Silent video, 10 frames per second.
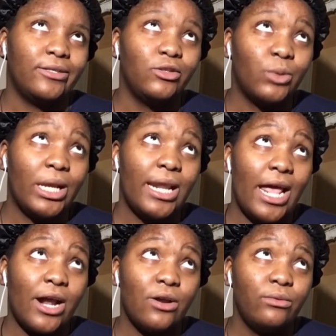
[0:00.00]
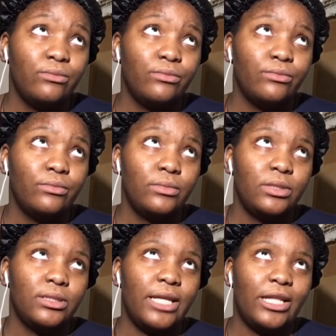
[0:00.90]
the green hair.
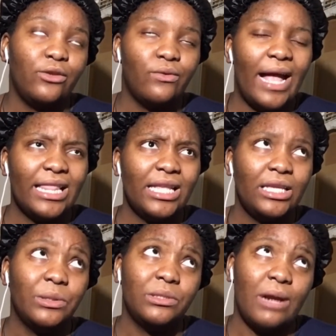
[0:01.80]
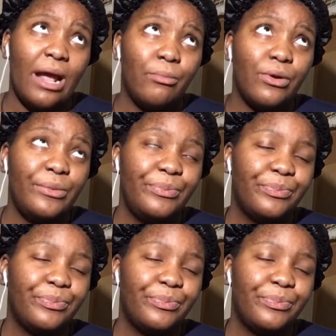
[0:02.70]
Like the I think he was a rapper